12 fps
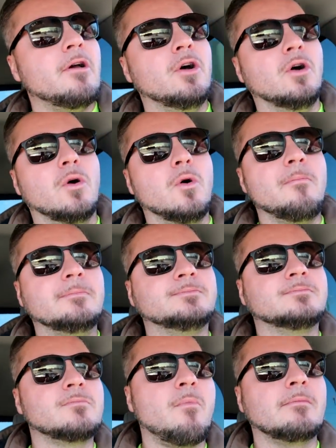who
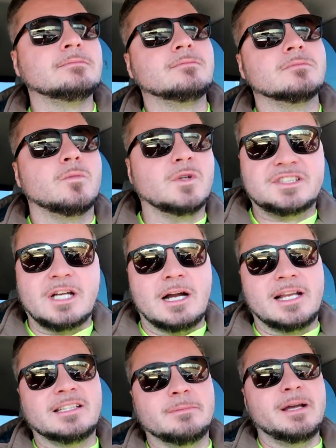was
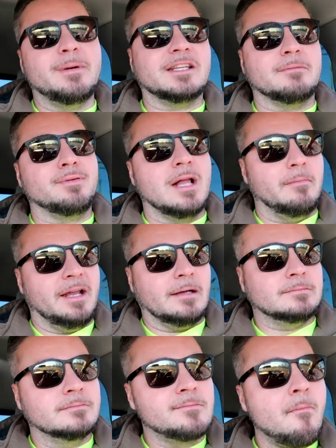talking to me about the plumbing.
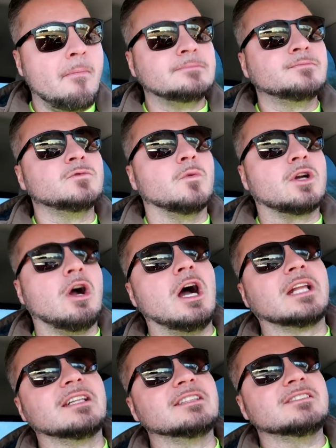
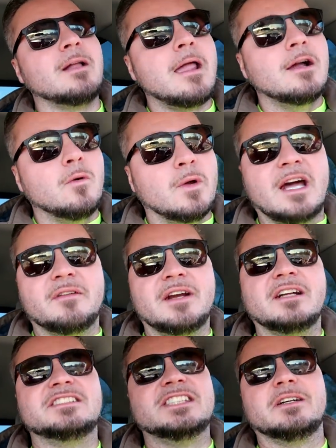Regardless, we got a
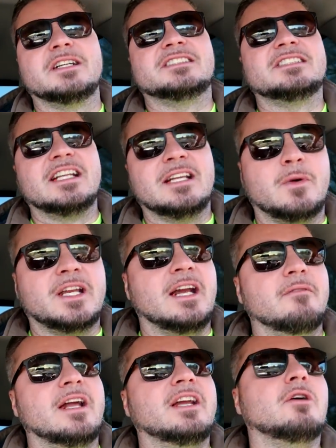very serious thing that we're
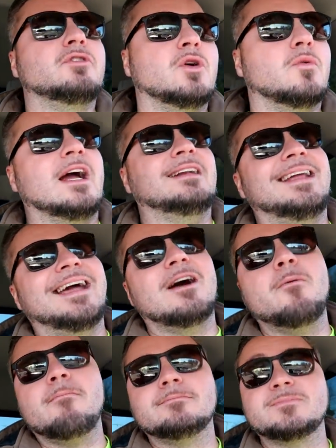getting ready to go do right
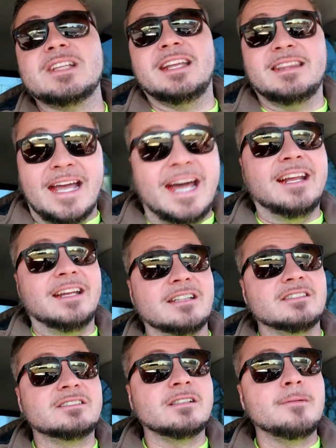now, and that
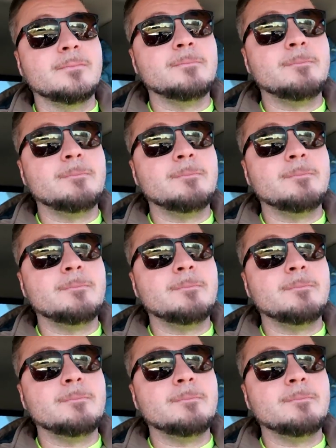is